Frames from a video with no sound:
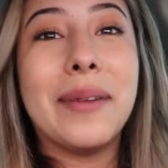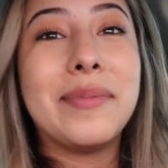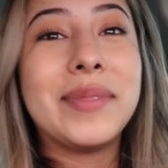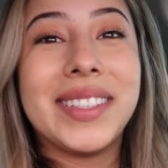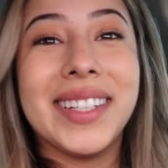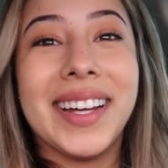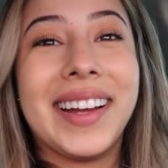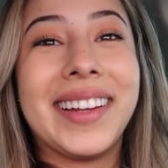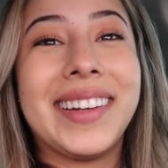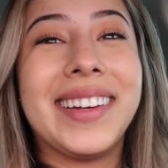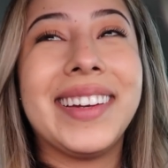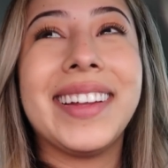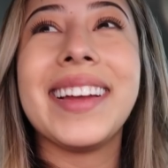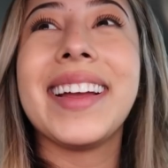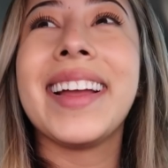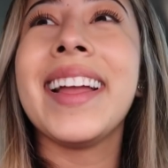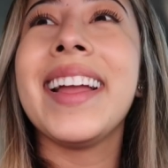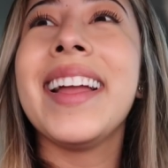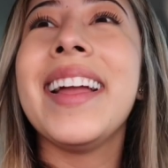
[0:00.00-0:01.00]
I'm done.
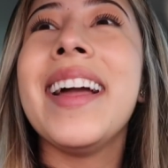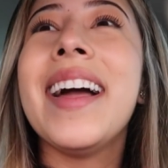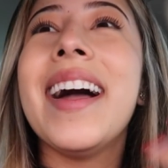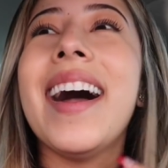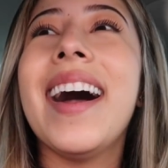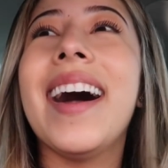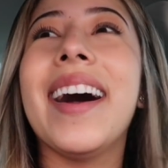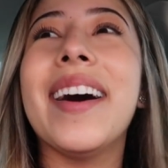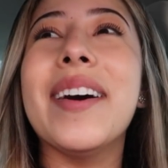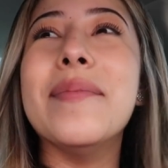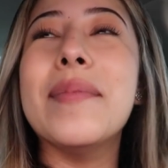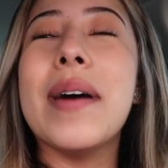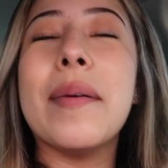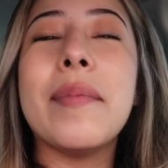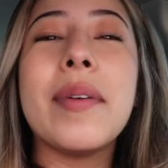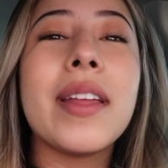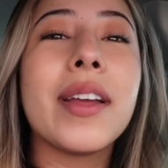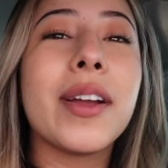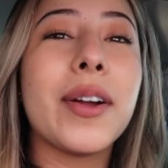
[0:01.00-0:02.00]
um,
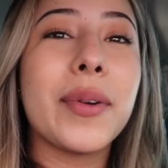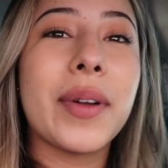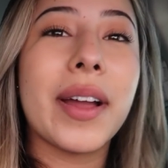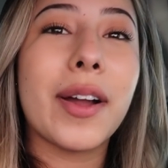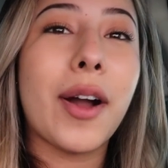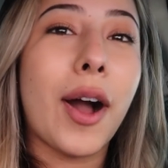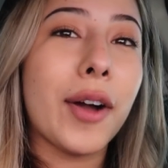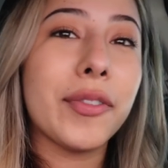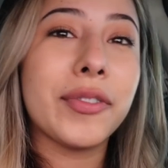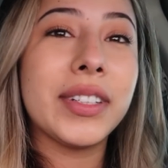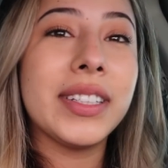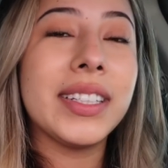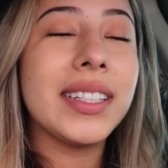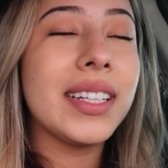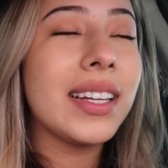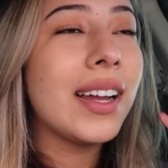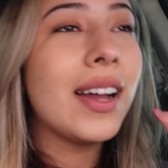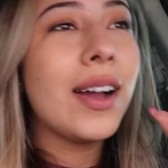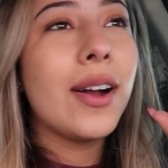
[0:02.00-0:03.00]
I'm gonna go get
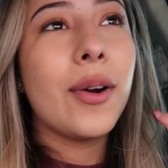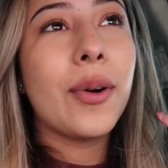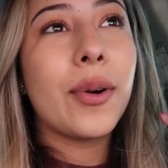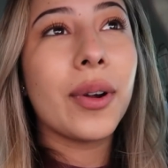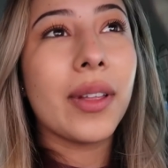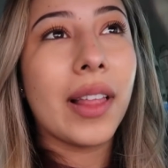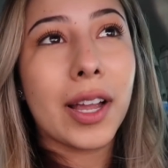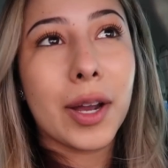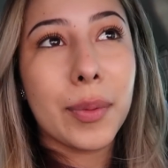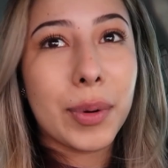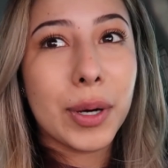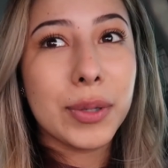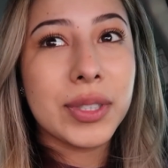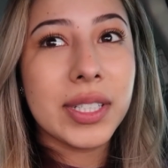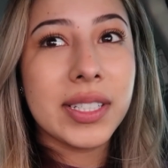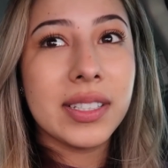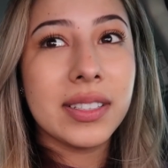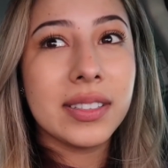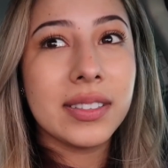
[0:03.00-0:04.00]
coffee or like a
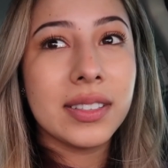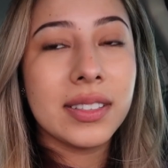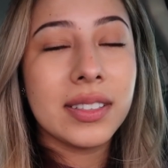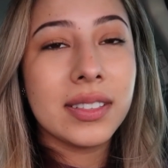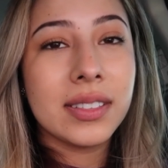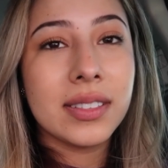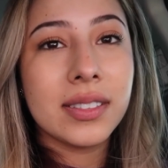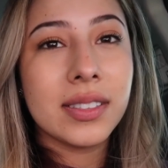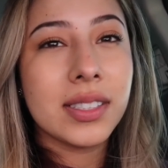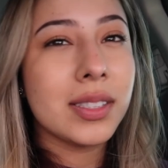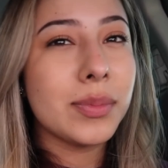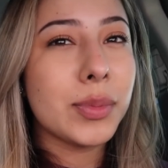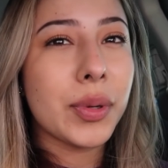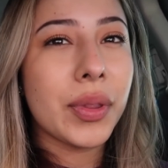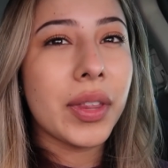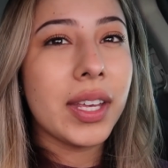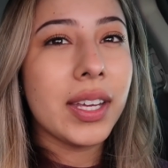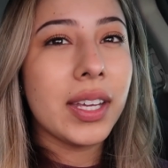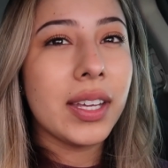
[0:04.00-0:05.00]
protein
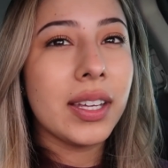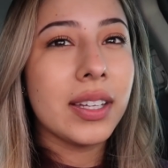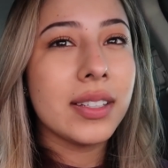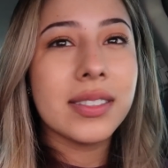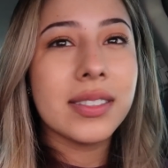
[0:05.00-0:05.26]
smoothie,